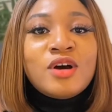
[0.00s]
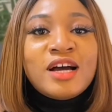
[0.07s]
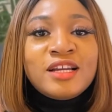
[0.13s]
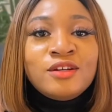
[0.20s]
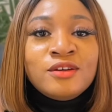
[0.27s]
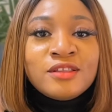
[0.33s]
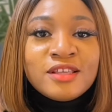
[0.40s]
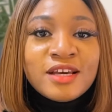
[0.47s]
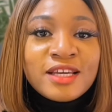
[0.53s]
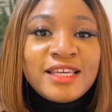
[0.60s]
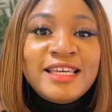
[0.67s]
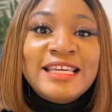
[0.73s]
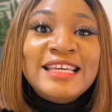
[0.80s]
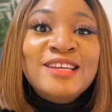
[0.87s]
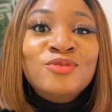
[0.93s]
another
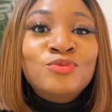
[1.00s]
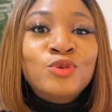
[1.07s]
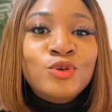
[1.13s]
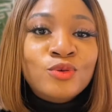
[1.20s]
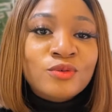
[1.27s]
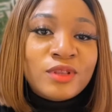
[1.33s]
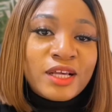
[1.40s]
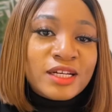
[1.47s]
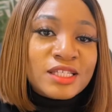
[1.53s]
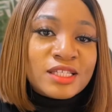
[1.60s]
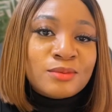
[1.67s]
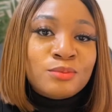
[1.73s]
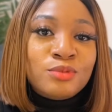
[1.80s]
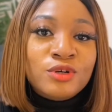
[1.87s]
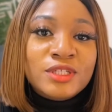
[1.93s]
key role that is
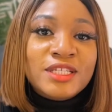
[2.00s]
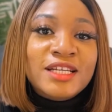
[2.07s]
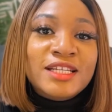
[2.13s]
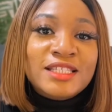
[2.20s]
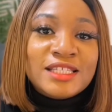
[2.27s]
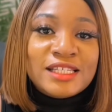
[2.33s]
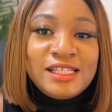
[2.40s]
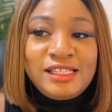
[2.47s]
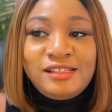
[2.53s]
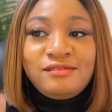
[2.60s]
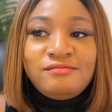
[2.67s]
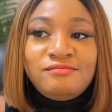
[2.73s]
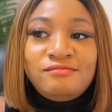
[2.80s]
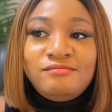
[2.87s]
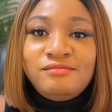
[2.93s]
important in
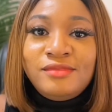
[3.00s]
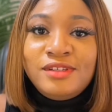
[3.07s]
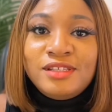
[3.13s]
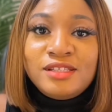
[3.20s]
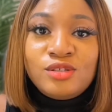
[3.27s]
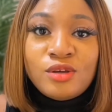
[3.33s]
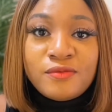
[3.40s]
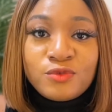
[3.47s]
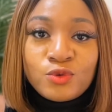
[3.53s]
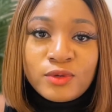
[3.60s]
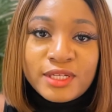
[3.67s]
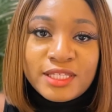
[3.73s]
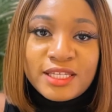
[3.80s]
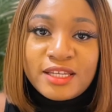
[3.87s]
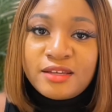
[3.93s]

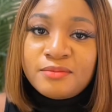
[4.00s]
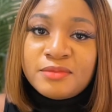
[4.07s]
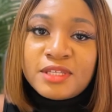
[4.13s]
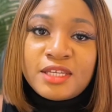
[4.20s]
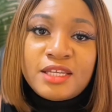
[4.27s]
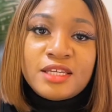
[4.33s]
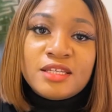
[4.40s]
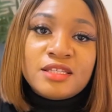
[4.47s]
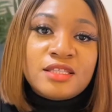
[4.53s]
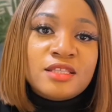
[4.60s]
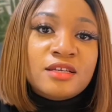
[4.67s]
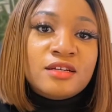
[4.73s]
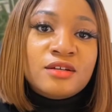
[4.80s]
software teams is the